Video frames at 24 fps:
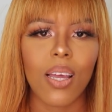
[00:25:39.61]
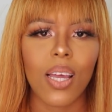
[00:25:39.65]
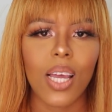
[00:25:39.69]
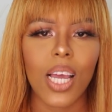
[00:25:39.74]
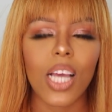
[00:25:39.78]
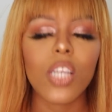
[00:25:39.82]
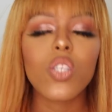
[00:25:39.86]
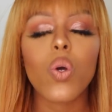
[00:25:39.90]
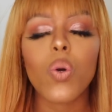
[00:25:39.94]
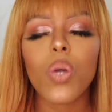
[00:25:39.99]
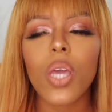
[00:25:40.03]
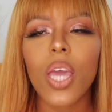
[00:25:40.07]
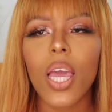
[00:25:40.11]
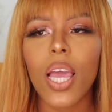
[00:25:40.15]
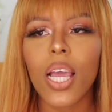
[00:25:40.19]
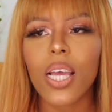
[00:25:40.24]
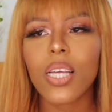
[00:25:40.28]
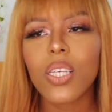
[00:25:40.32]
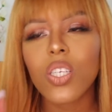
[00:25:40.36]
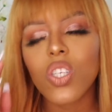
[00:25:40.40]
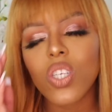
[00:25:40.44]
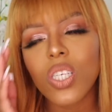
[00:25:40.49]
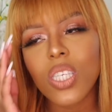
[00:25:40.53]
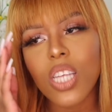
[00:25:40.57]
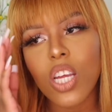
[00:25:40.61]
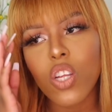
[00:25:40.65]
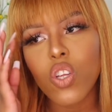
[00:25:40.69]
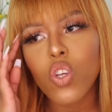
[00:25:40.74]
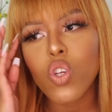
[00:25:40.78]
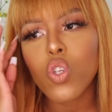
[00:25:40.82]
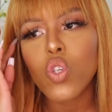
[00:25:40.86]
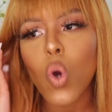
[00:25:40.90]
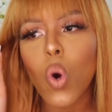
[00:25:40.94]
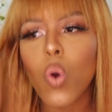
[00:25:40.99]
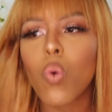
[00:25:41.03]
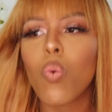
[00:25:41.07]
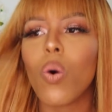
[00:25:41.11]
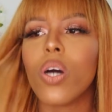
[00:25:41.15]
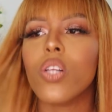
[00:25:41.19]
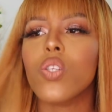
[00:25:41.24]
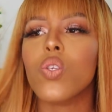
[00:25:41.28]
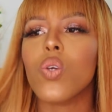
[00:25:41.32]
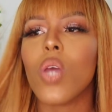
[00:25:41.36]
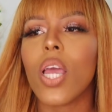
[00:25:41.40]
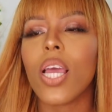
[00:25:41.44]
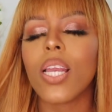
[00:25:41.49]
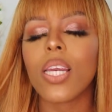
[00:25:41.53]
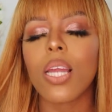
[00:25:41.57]
It's okay. It's just that you don't want
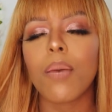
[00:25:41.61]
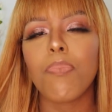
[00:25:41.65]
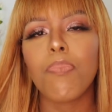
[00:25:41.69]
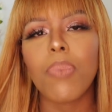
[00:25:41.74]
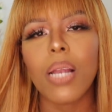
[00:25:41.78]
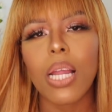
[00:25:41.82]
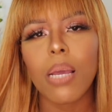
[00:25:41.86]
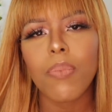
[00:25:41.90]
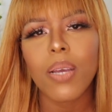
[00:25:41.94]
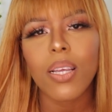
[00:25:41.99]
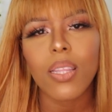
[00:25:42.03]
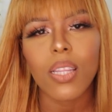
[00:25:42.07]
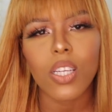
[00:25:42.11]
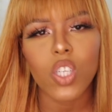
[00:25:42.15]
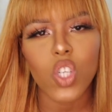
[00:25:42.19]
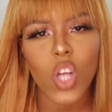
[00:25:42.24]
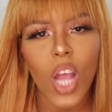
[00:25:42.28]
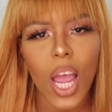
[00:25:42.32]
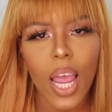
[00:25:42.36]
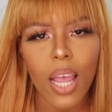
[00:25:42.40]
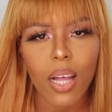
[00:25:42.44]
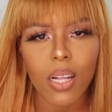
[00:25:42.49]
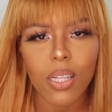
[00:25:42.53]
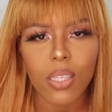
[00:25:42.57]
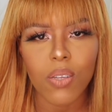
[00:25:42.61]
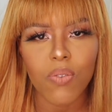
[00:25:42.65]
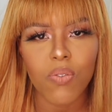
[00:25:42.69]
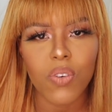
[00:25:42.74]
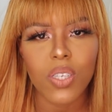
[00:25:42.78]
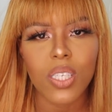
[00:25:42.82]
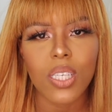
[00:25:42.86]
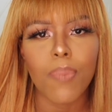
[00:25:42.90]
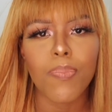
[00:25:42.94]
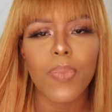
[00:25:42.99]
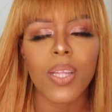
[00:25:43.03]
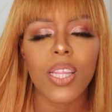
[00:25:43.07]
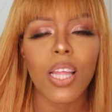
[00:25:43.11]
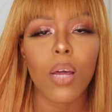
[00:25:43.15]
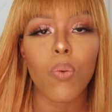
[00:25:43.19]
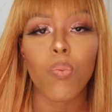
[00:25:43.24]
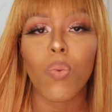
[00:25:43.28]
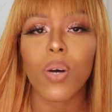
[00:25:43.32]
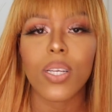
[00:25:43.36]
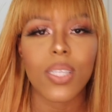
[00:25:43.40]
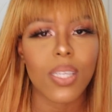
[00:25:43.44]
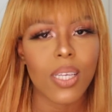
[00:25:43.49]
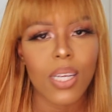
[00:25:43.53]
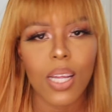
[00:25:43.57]
to end up blaming the child for something that
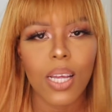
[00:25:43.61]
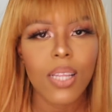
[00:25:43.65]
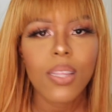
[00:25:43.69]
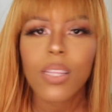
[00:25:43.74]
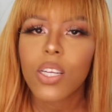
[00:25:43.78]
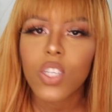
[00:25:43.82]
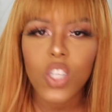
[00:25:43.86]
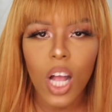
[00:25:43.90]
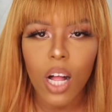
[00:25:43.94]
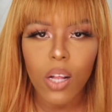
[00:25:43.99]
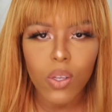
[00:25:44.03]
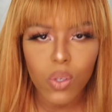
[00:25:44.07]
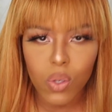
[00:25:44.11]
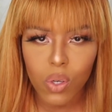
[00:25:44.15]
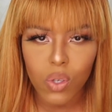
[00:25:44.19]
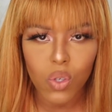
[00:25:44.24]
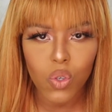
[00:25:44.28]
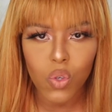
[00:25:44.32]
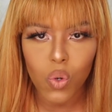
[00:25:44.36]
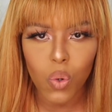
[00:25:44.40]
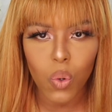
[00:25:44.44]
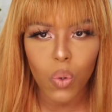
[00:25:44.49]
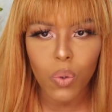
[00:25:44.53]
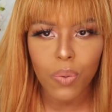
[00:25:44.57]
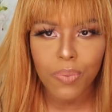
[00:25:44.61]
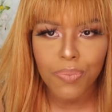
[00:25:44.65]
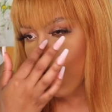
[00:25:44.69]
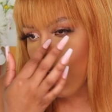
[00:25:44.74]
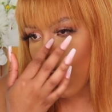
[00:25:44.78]
wasn't in the child's control.